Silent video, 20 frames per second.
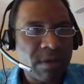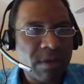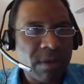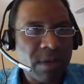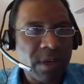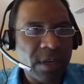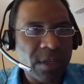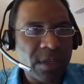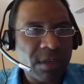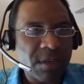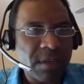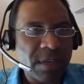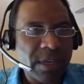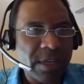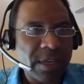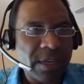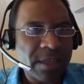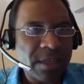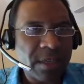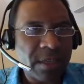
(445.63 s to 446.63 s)
try to
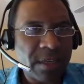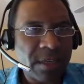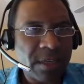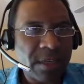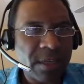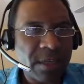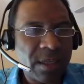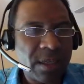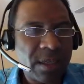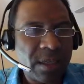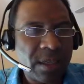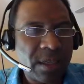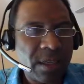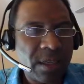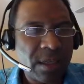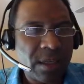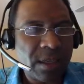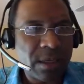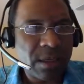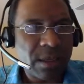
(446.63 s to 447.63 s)
get the
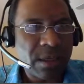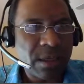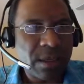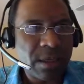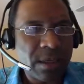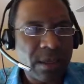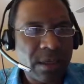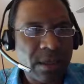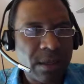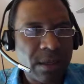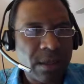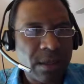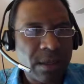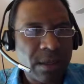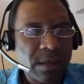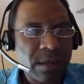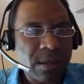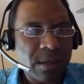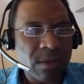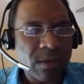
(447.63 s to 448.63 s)

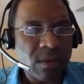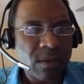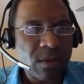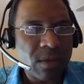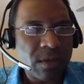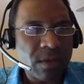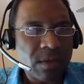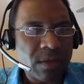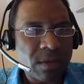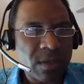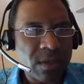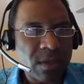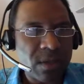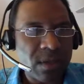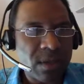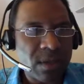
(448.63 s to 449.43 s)
gist